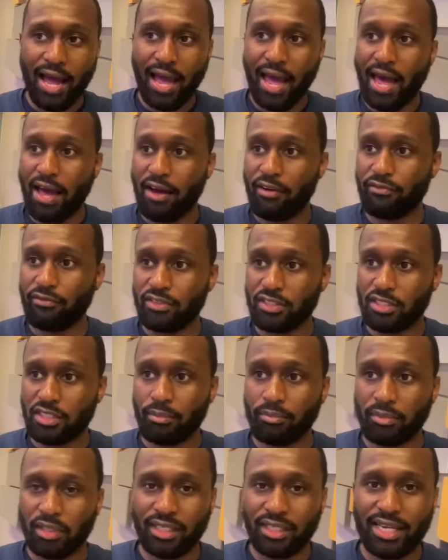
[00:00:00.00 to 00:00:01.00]
have
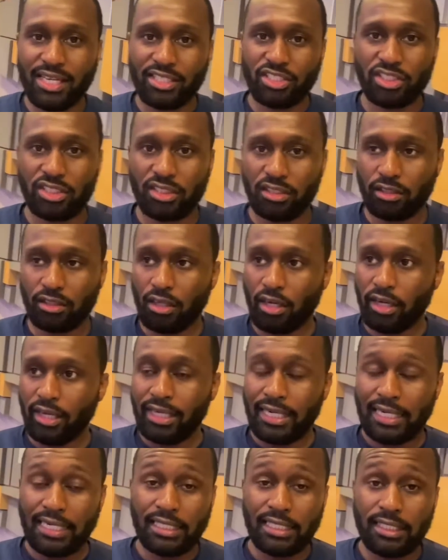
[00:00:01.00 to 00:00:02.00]
something that she
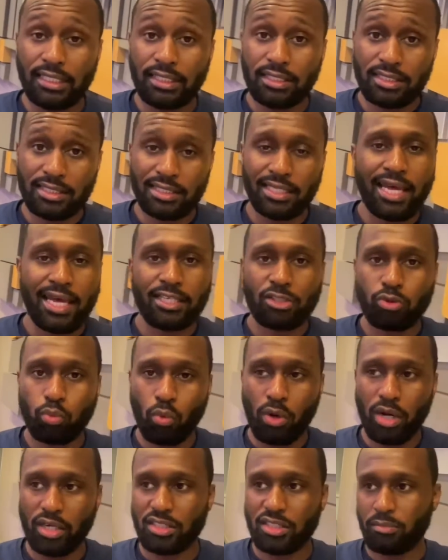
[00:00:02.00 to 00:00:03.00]
needs /
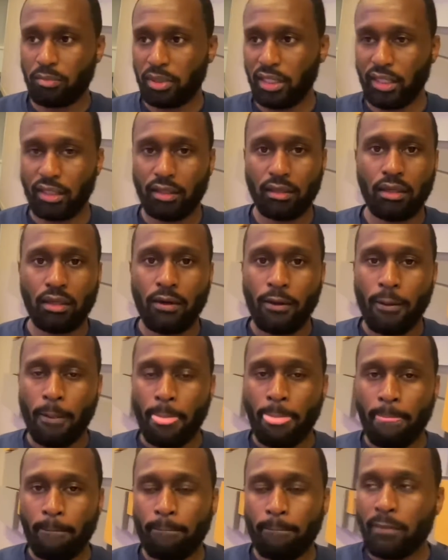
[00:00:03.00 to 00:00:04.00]
wants, being
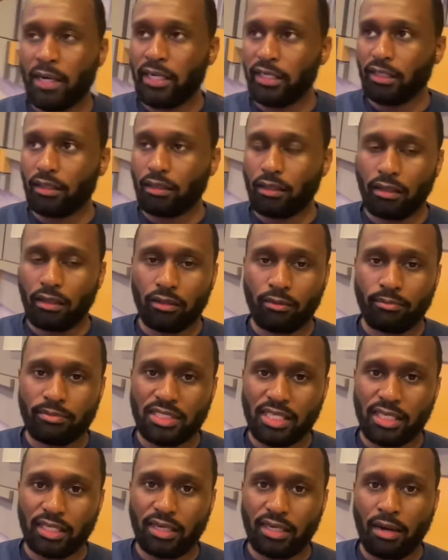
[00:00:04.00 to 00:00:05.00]
money. I'm
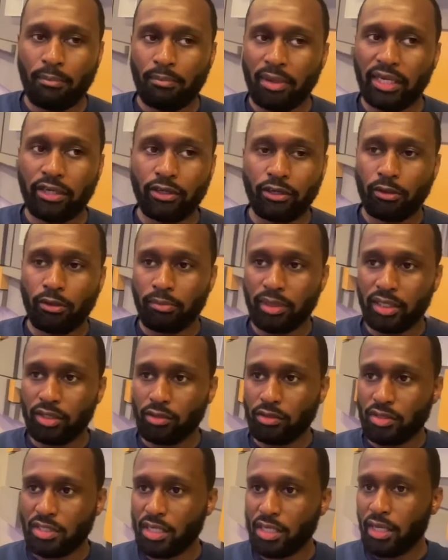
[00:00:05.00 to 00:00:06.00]
saying I'm paying her
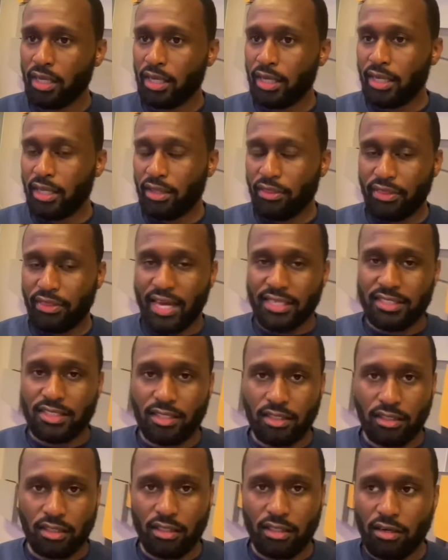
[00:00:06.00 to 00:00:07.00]
bills. That's
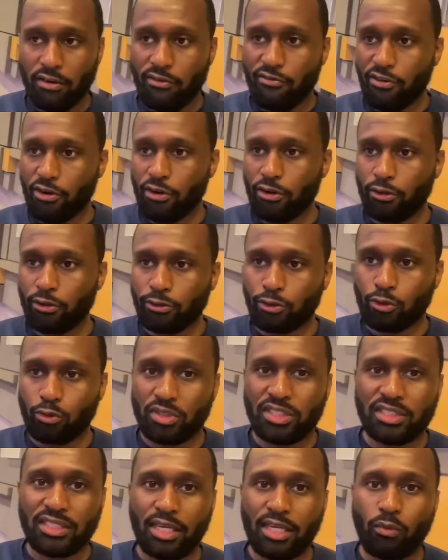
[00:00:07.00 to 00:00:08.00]
good enough for her to
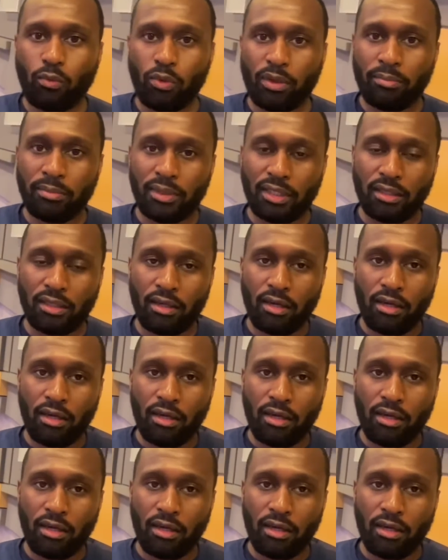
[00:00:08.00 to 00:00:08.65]
stay with me